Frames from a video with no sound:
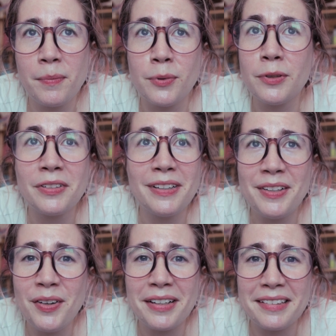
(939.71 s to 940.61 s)

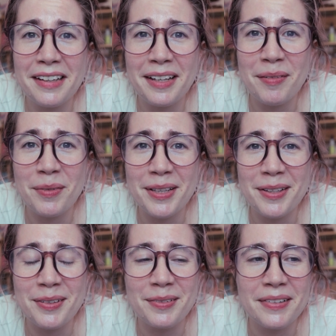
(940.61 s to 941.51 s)
brutally honest I am with
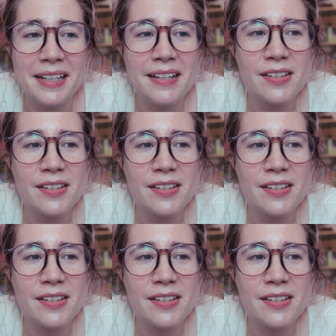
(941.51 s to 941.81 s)
you.